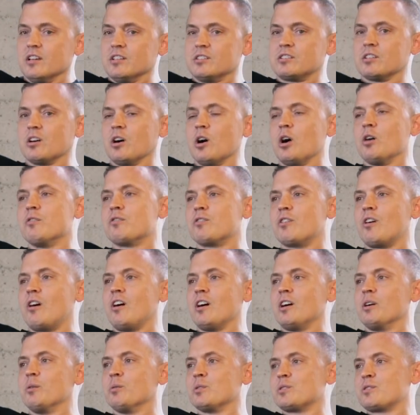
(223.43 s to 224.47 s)
So overall,
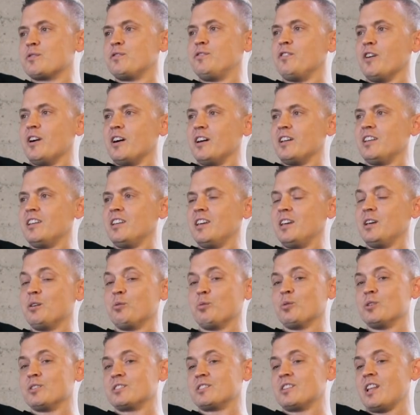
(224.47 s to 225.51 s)
it was fun. It
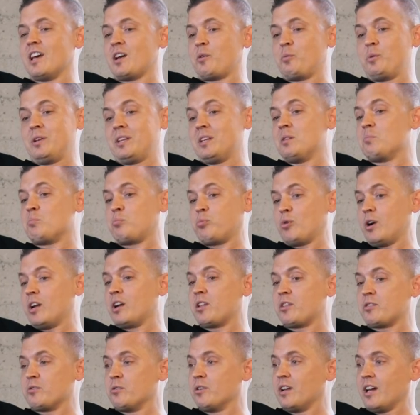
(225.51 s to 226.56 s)
was like we didn't
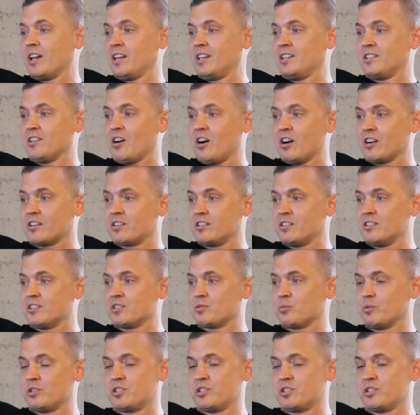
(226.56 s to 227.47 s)
break through to any doctors,